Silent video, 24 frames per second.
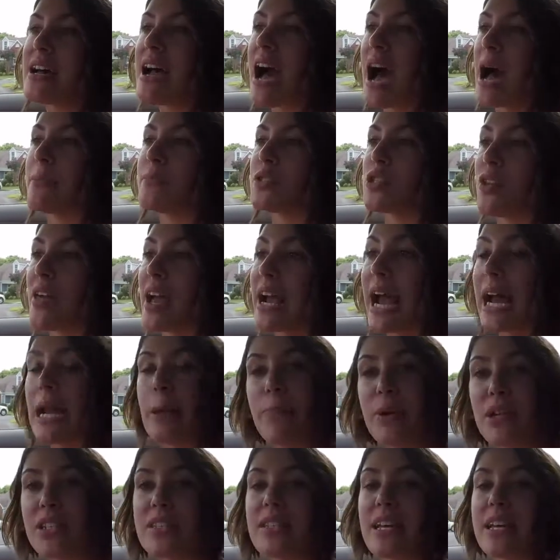So that kind of
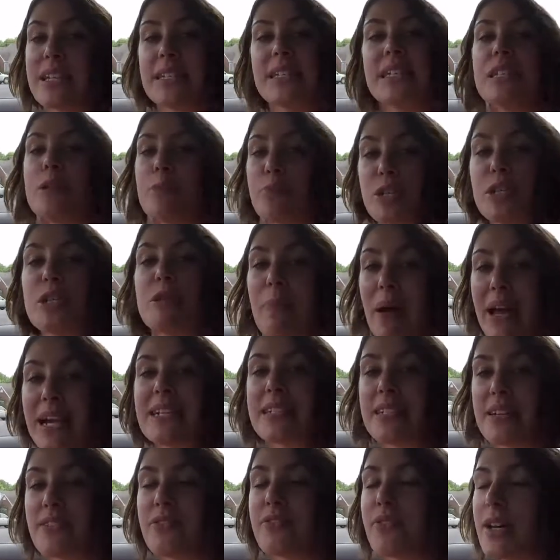puts things into
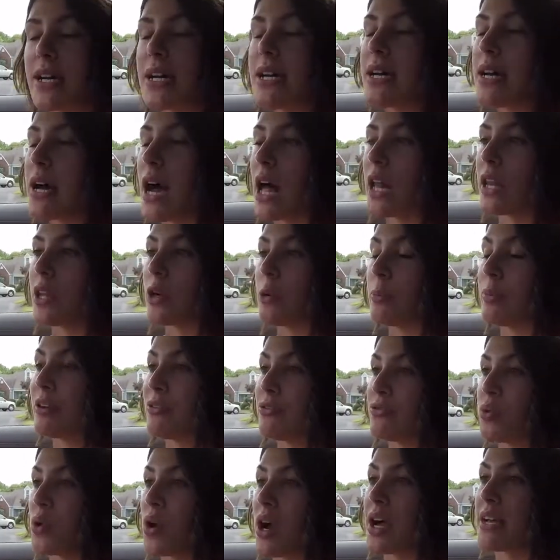perspective a little bit
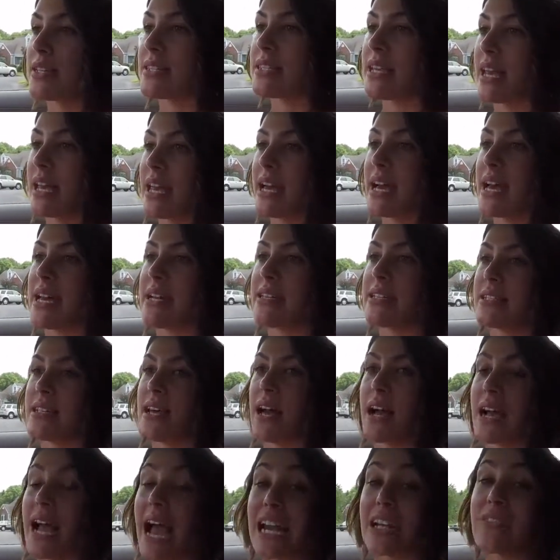for us. And
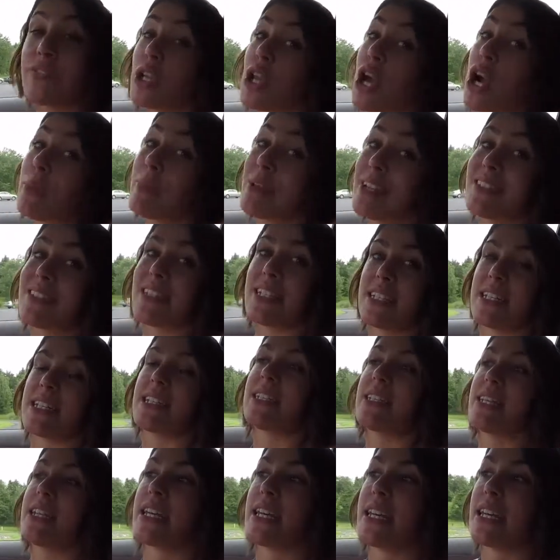a kind of alarming
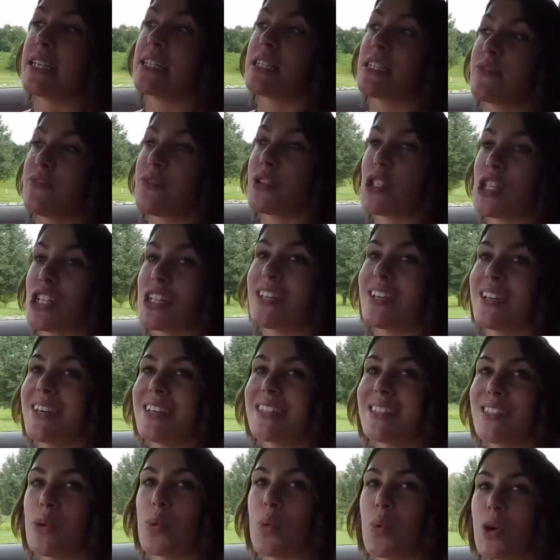statistic is Virginia
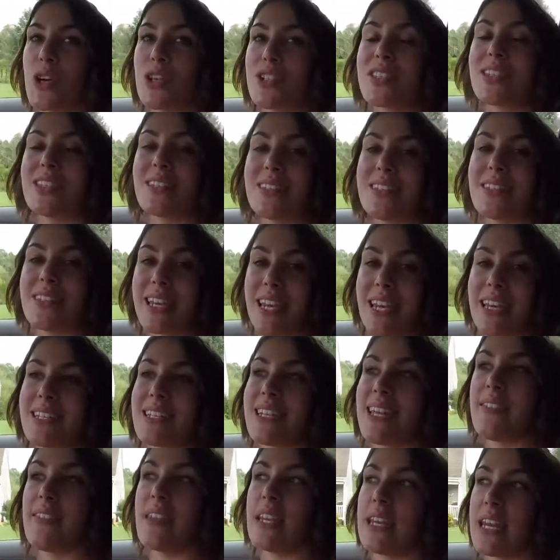is the worst state
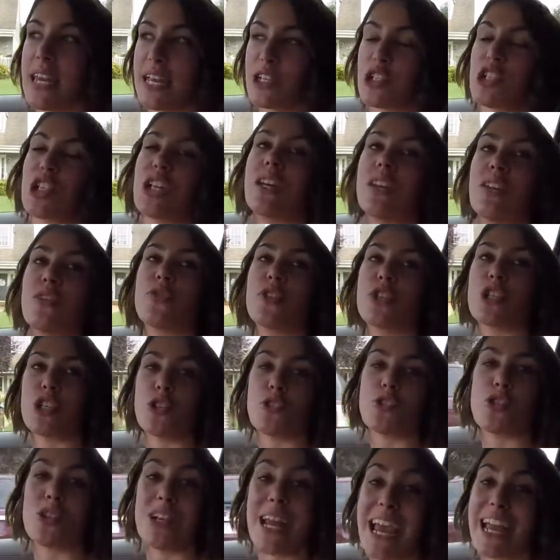in the nation for
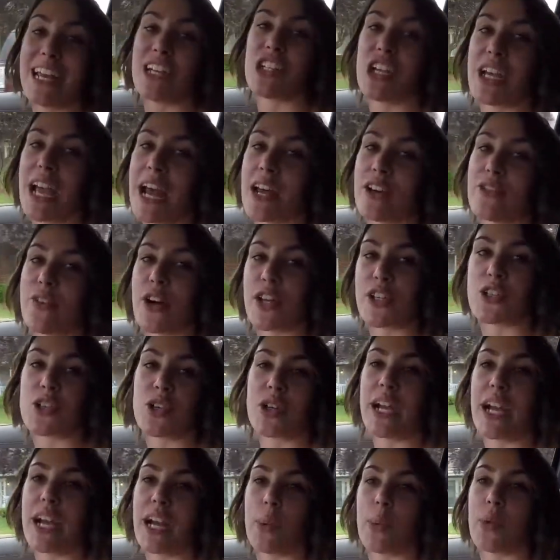children aging out of foster
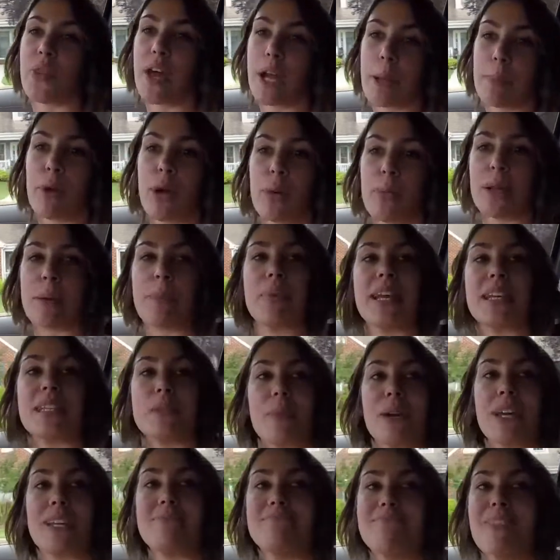care without a permanent
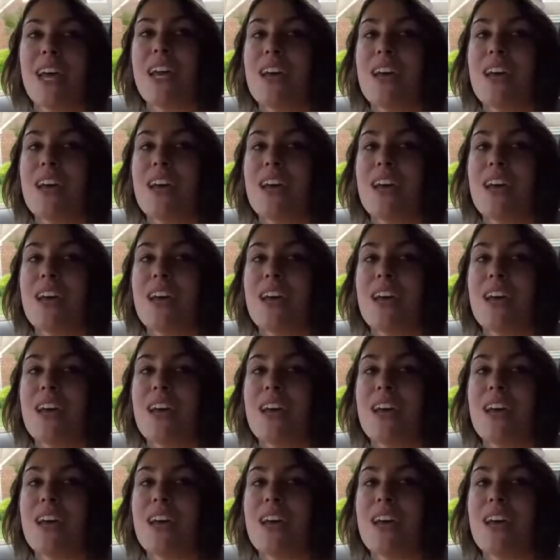placement.